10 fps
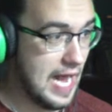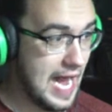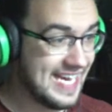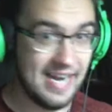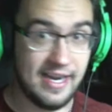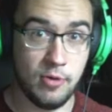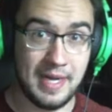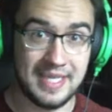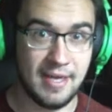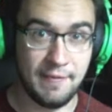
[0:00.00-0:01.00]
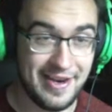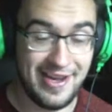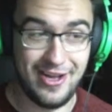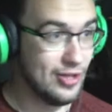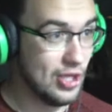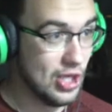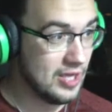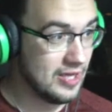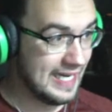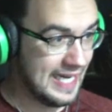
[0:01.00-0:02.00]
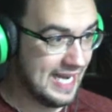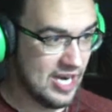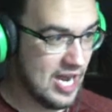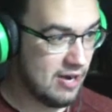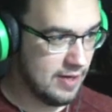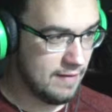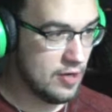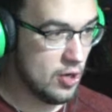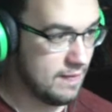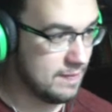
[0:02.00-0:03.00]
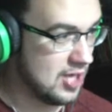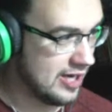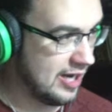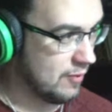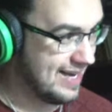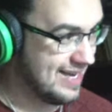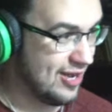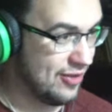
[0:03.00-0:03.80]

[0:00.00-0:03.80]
I can't hear myself at all. Like, I don't even know if I'm talking right now.